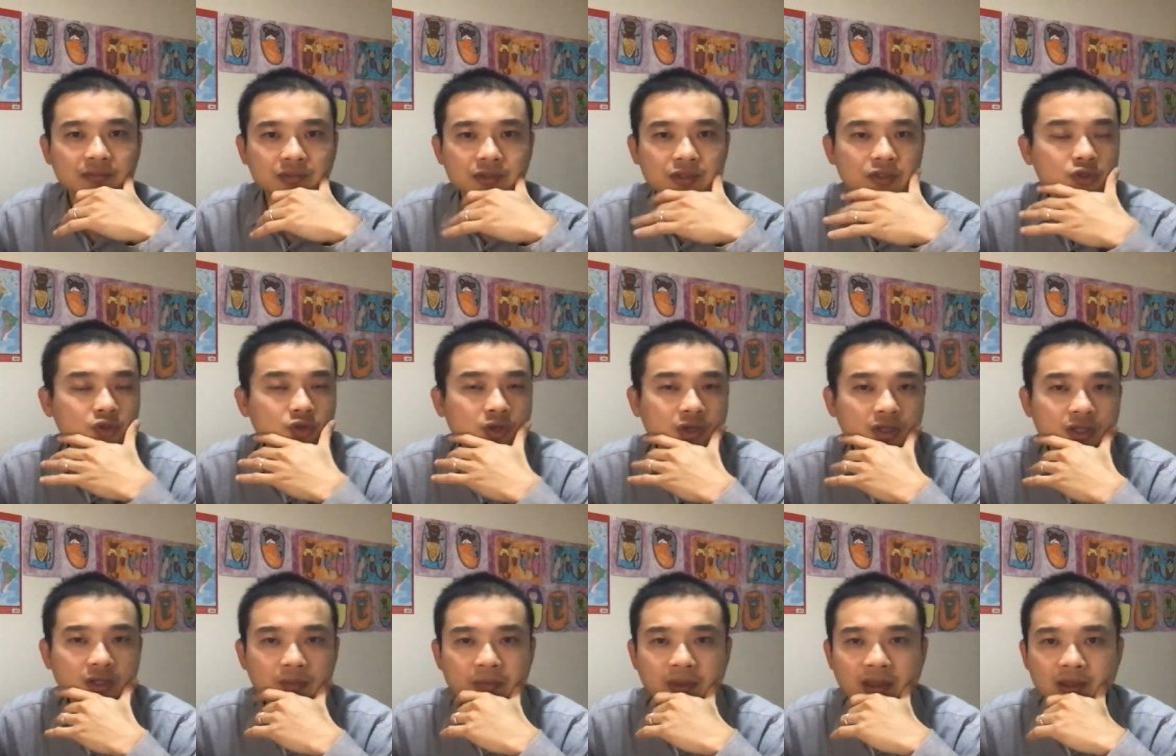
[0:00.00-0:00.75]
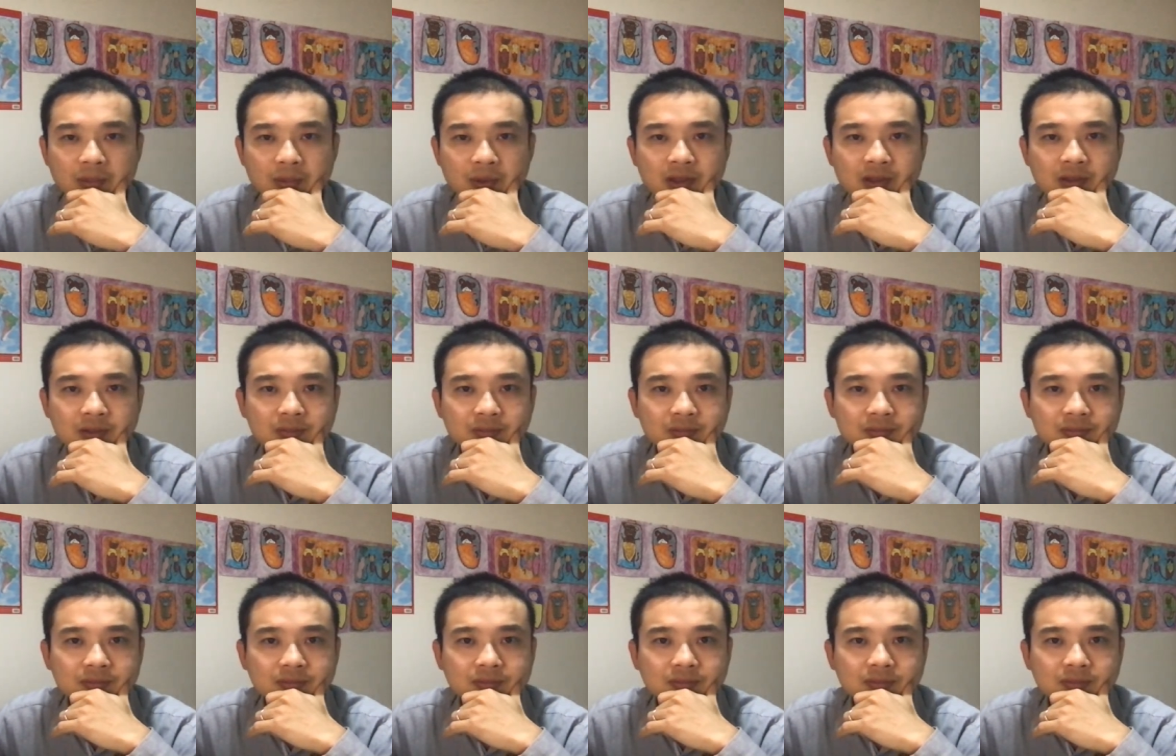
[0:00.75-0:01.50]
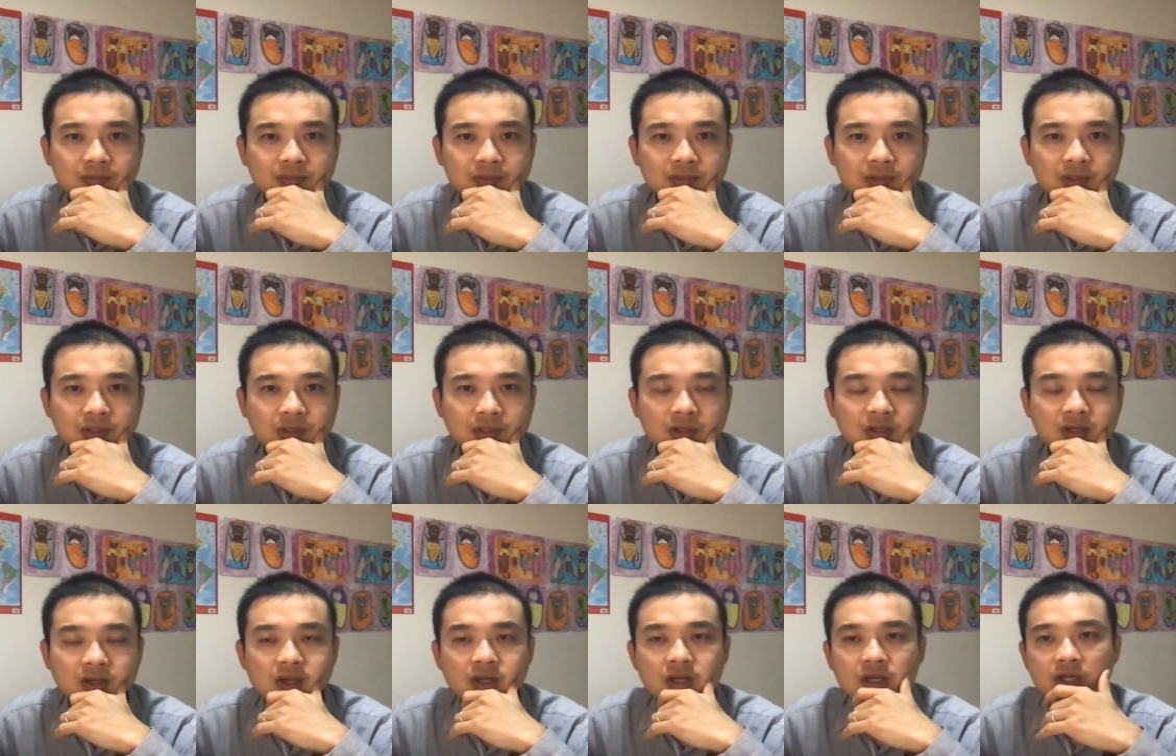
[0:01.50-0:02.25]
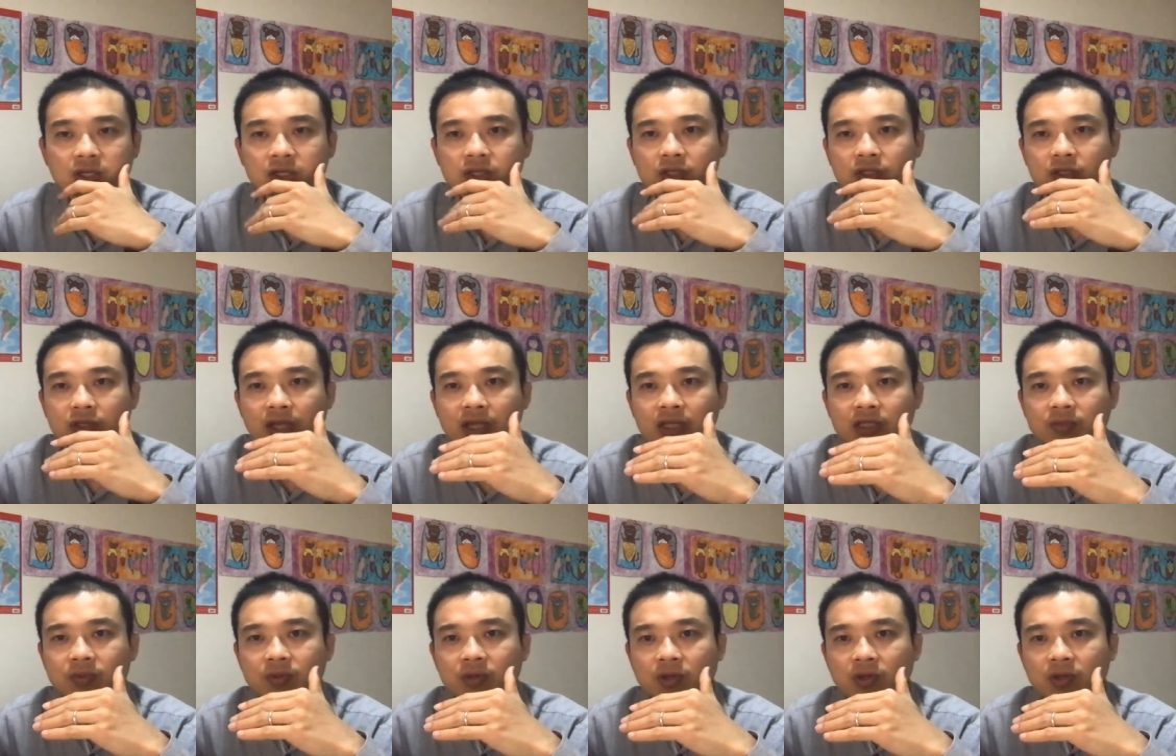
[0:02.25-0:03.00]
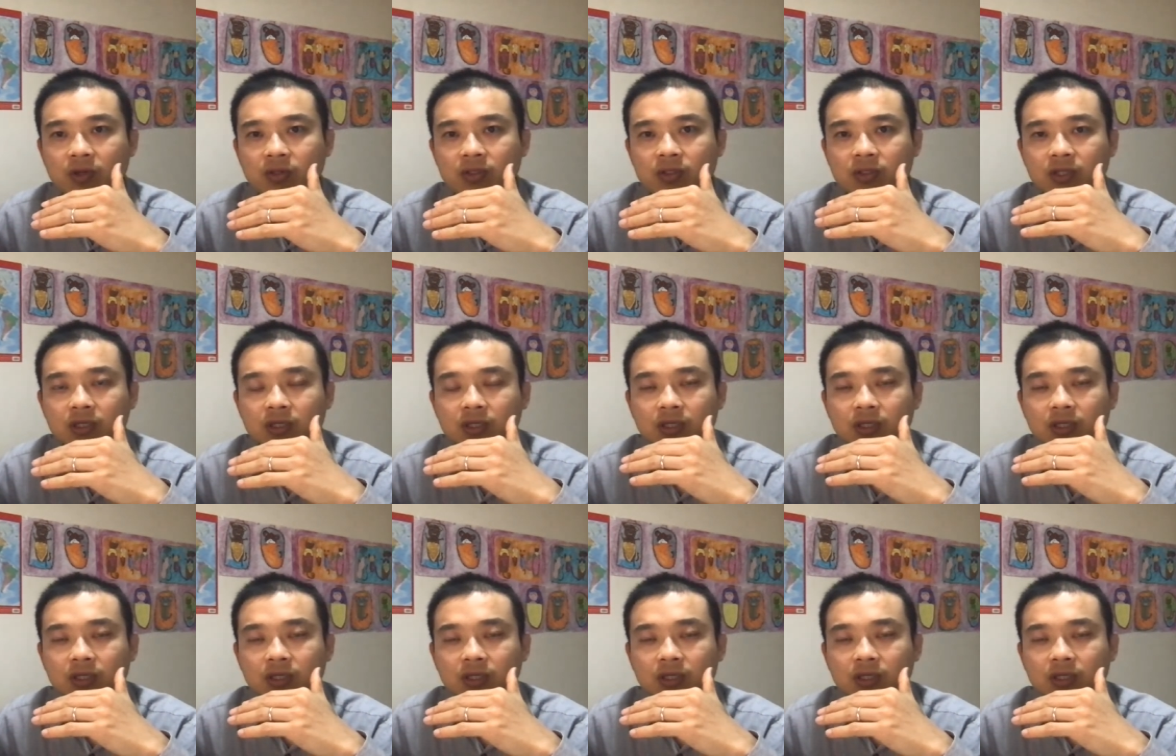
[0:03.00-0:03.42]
Strain the back pain. So that's because